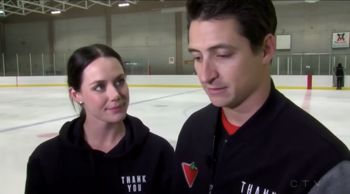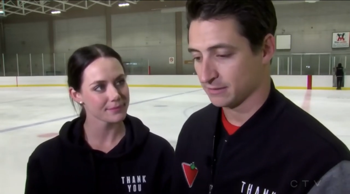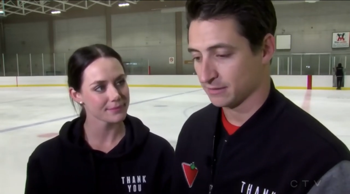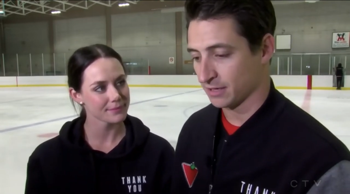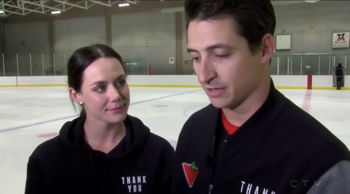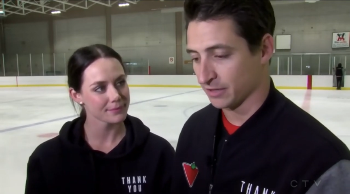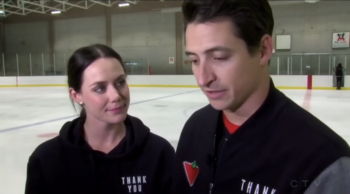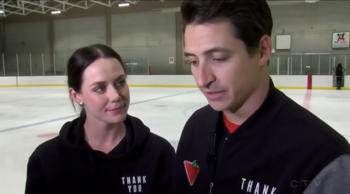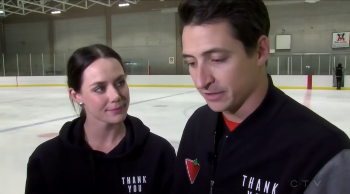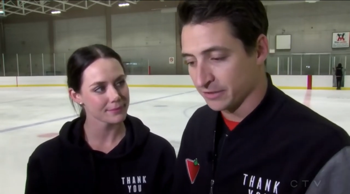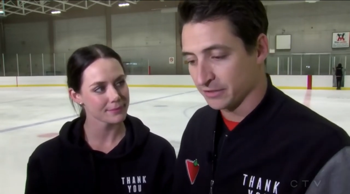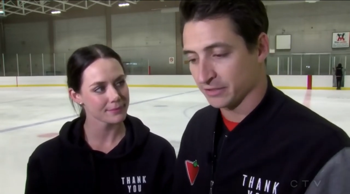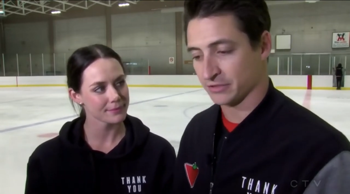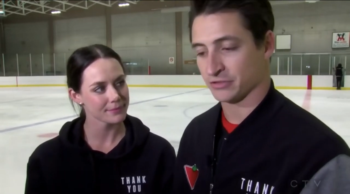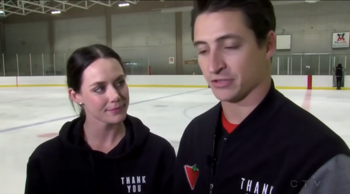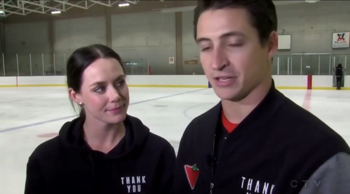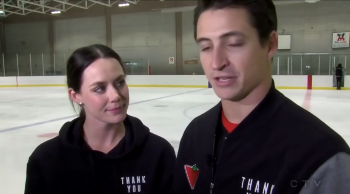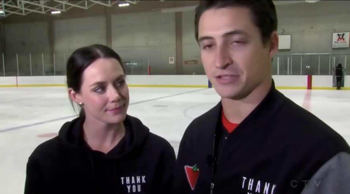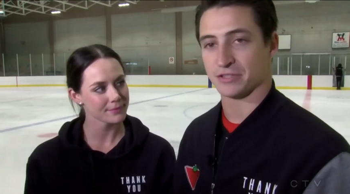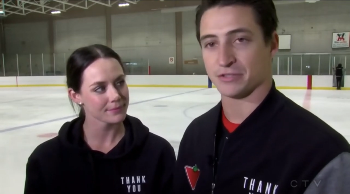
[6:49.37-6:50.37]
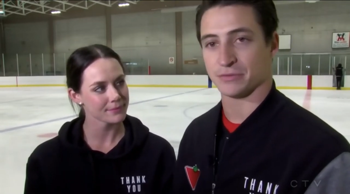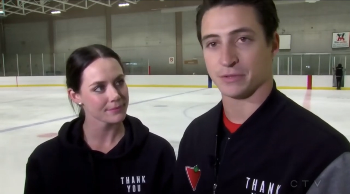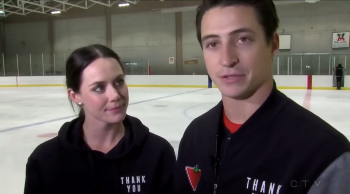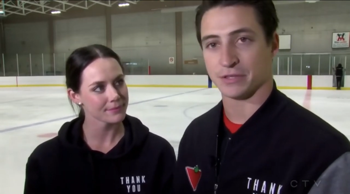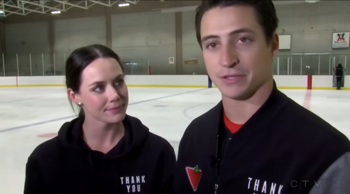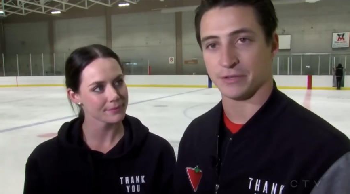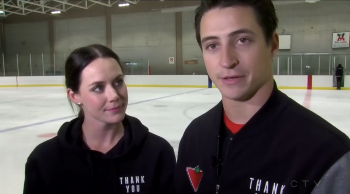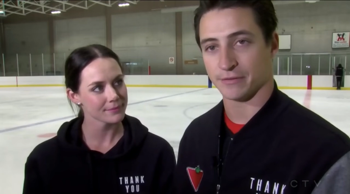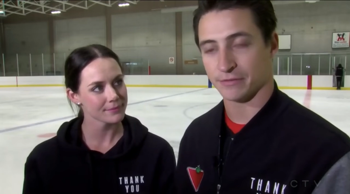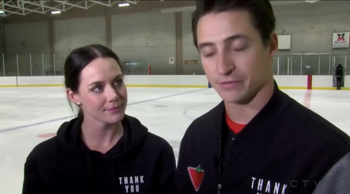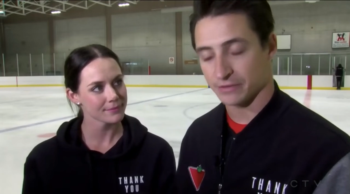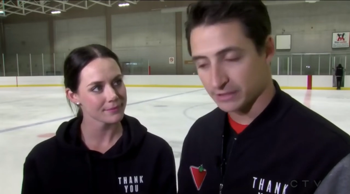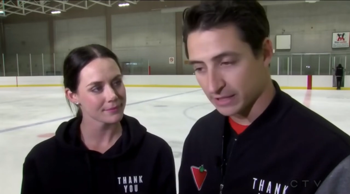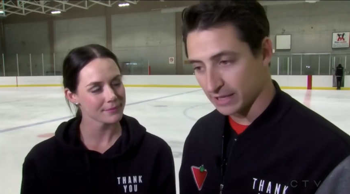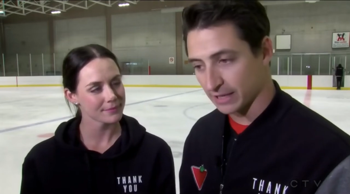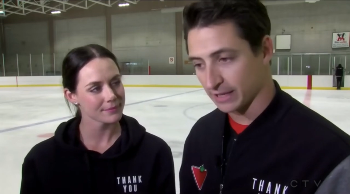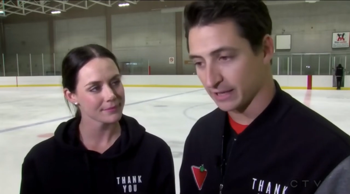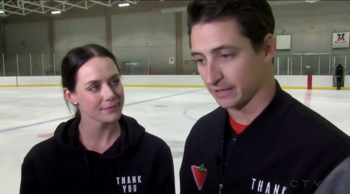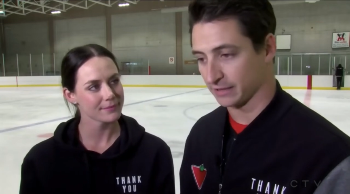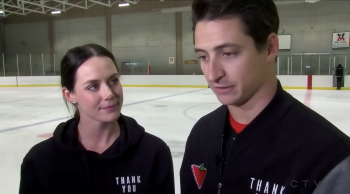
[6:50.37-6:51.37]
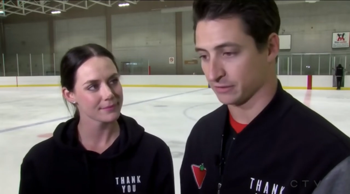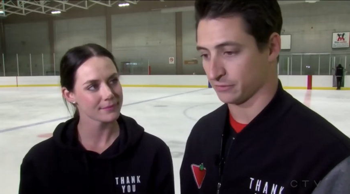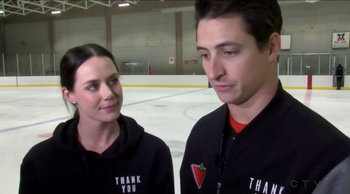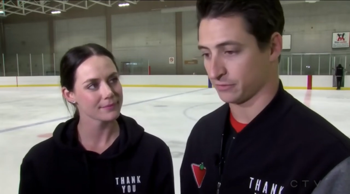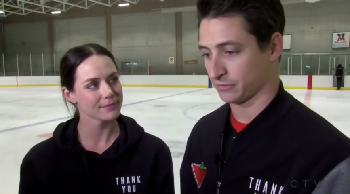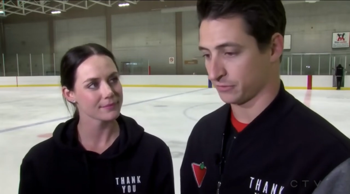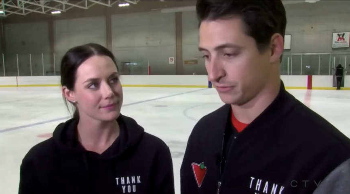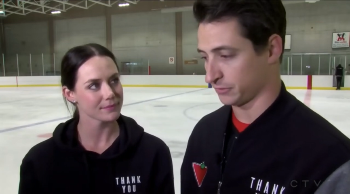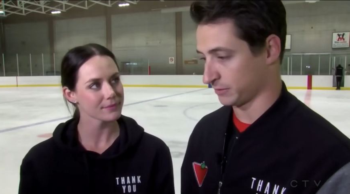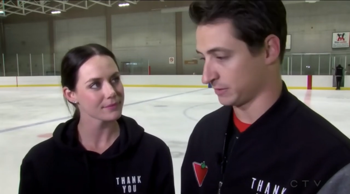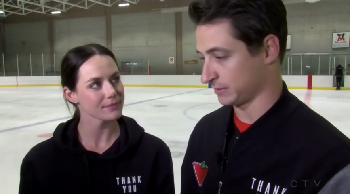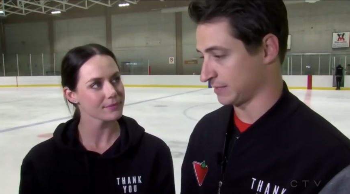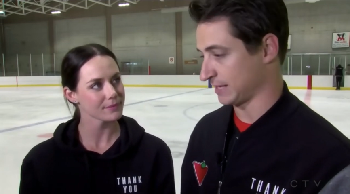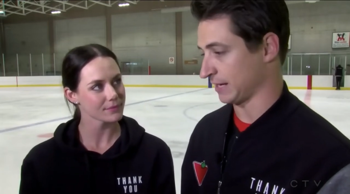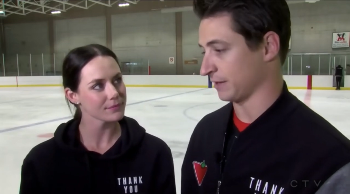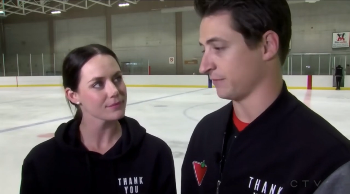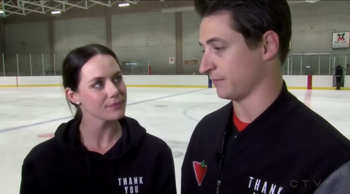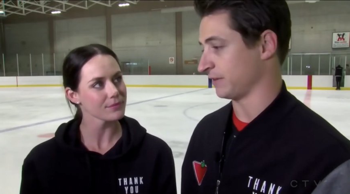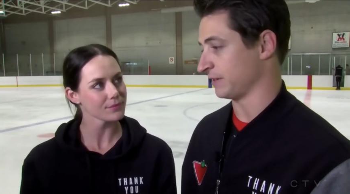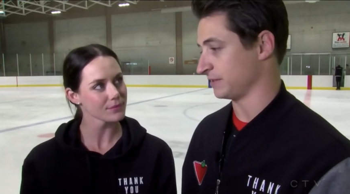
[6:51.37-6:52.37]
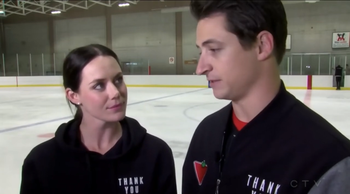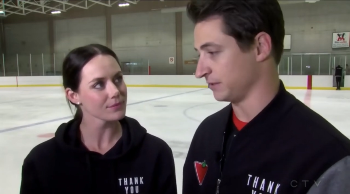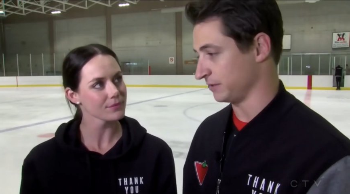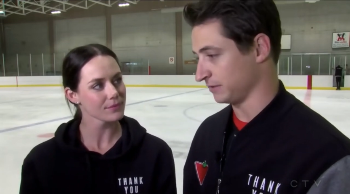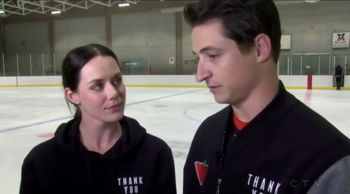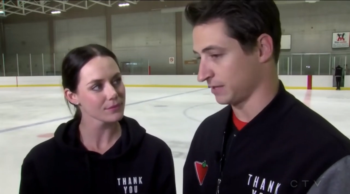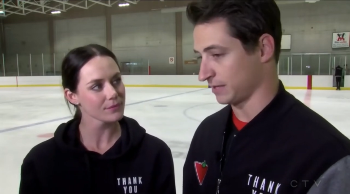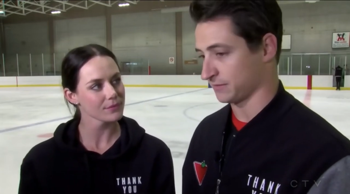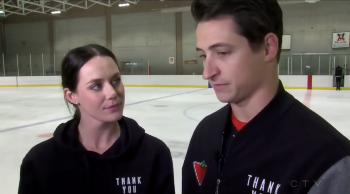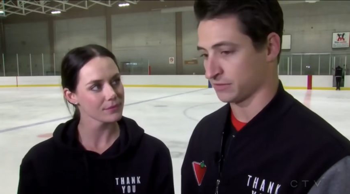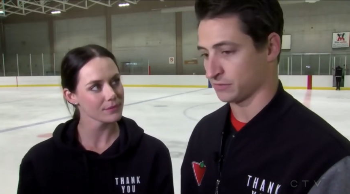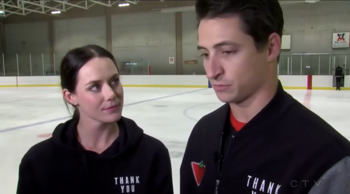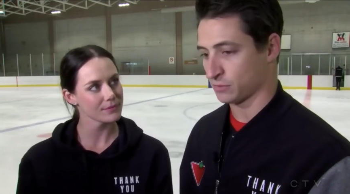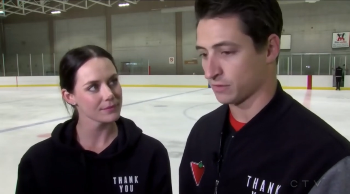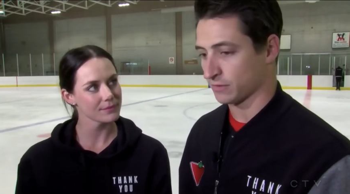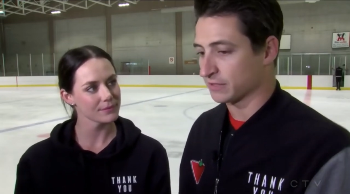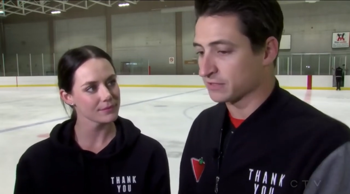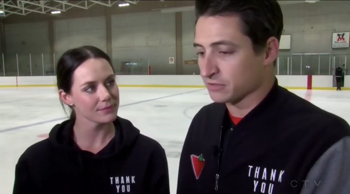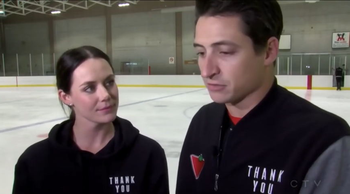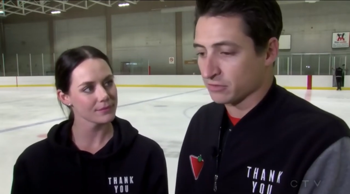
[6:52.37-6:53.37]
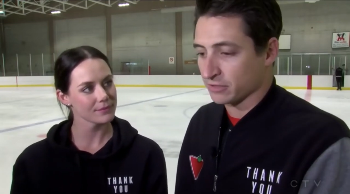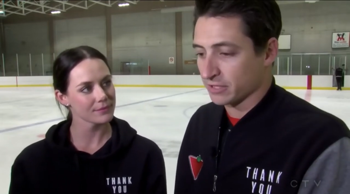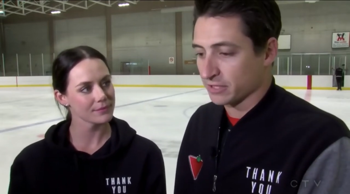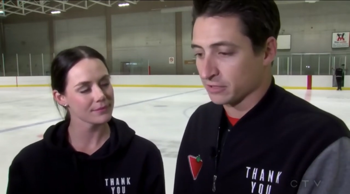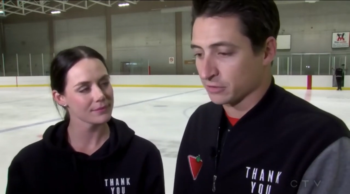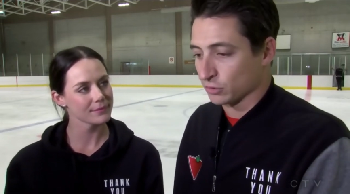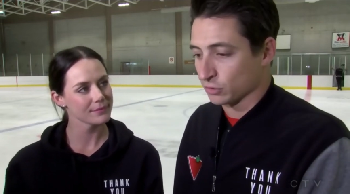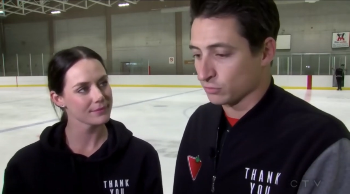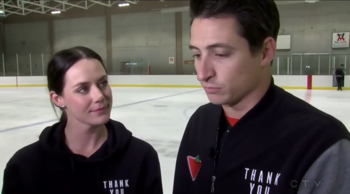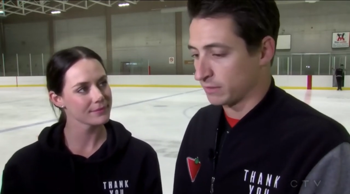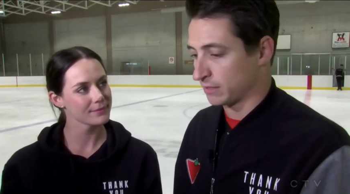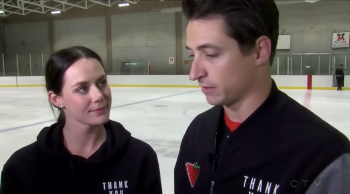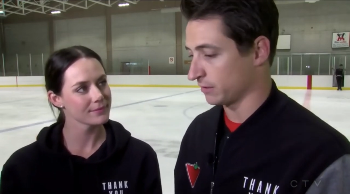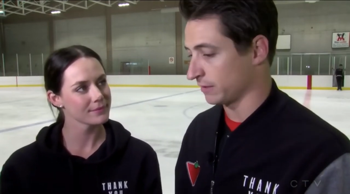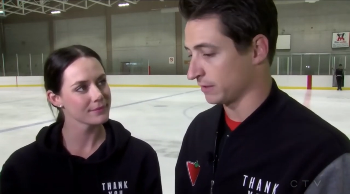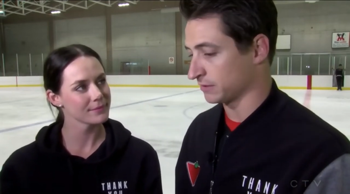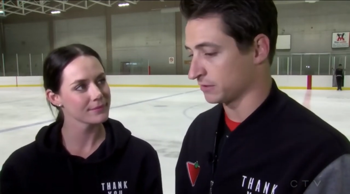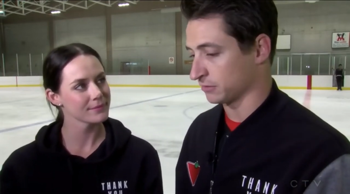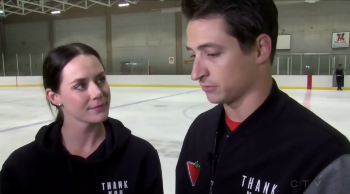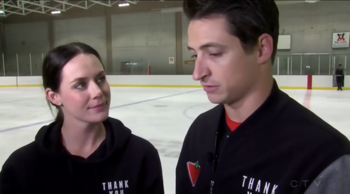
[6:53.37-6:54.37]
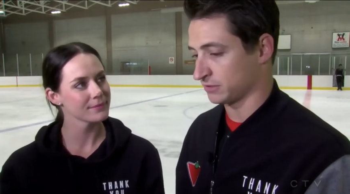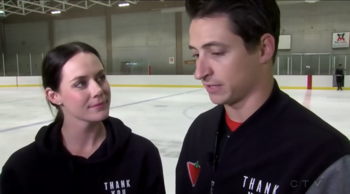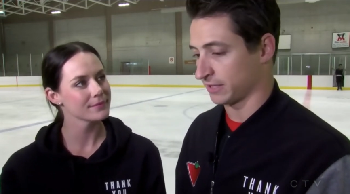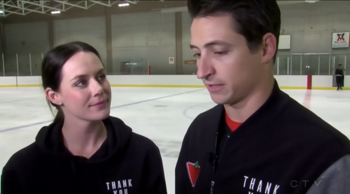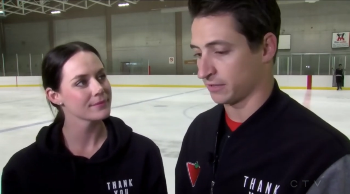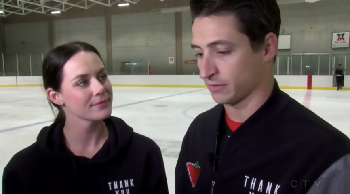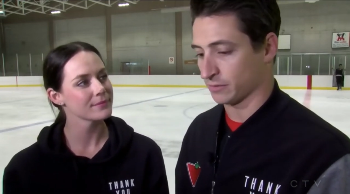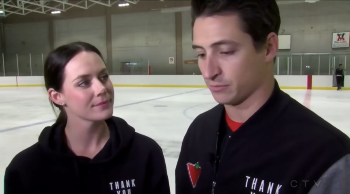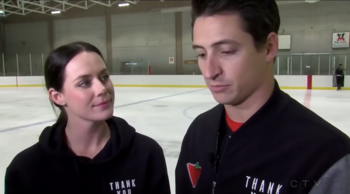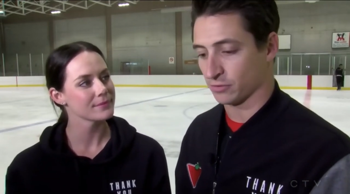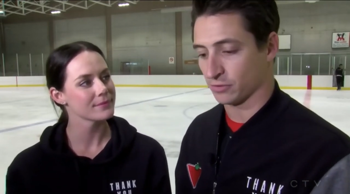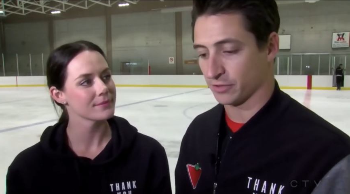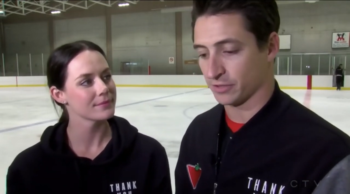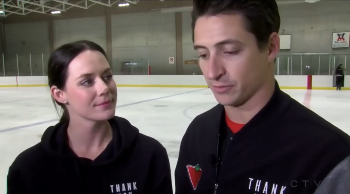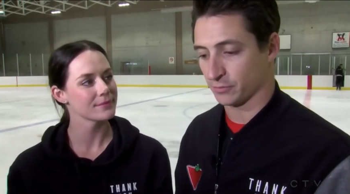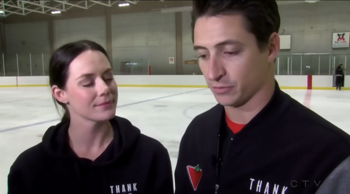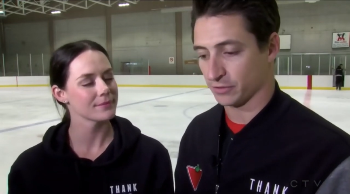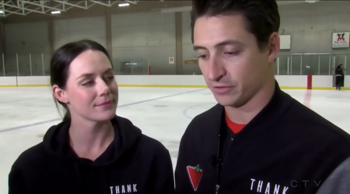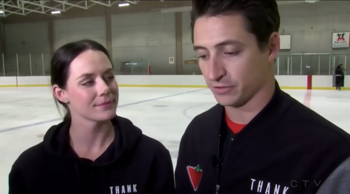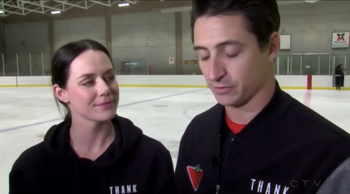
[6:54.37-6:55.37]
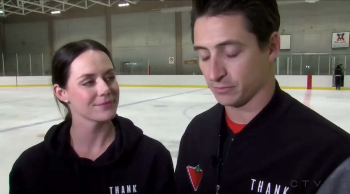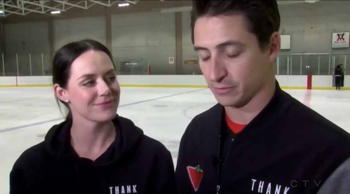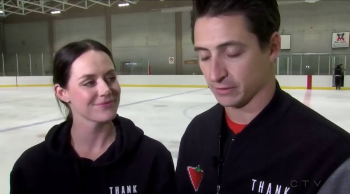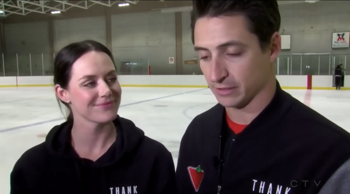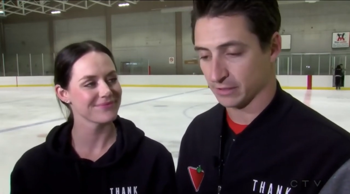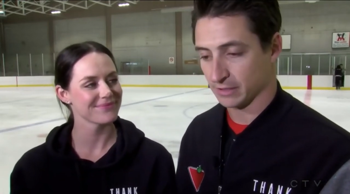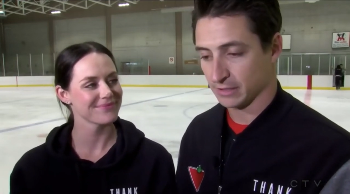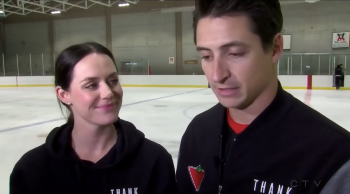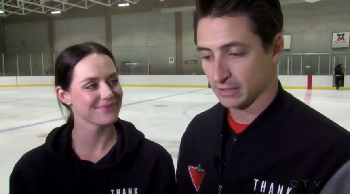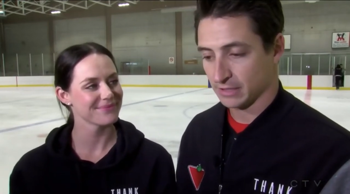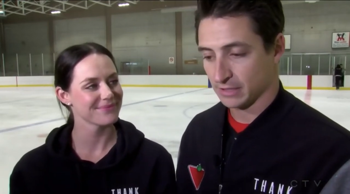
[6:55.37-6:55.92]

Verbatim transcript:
Speaker 1: are in the trenches with you every day and go through and sacrifice their lives as well that don't get a gold medal, that don't stand on the podium with you, but